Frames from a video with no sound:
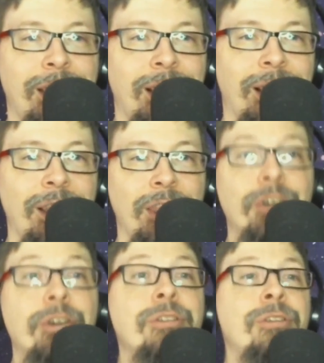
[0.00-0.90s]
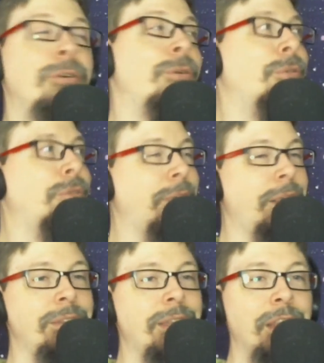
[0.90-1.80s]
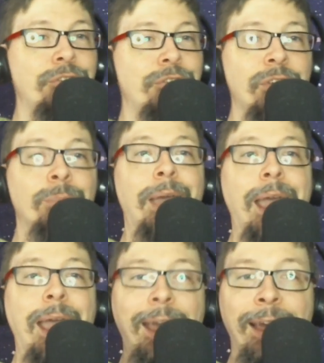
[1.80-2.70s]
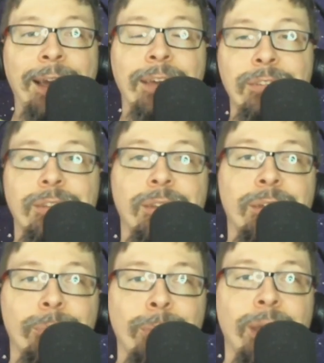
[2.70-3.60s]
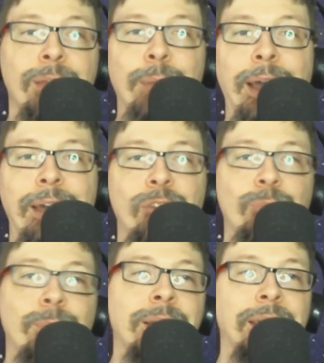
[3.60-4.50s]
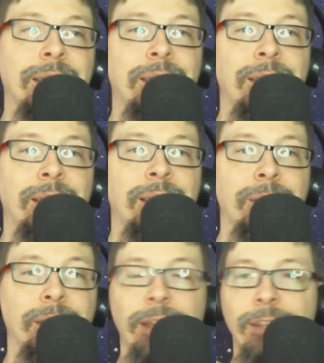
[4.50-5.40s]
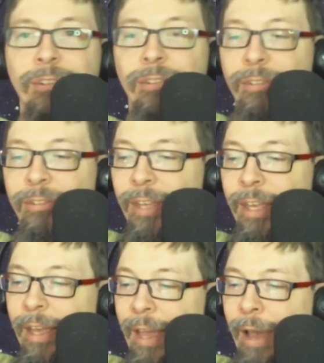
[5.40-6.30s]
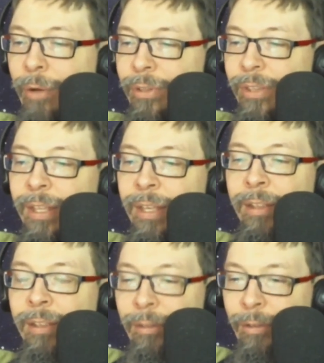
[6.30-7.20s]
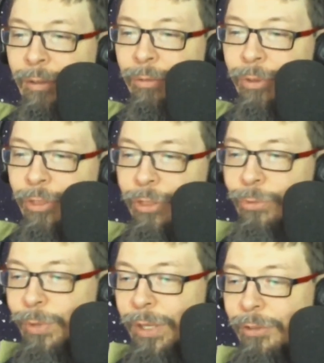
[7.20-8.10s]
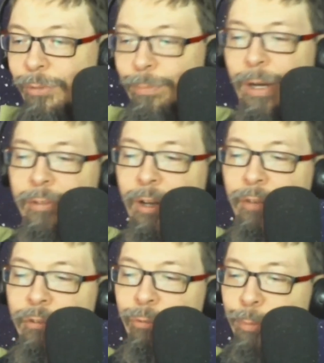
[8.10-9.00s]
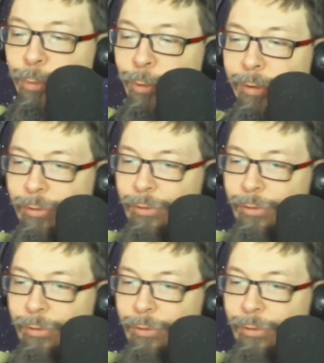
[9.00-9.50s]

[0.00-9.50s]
The good news is that the film has made back its money. Let's see how it did with this week's box office report.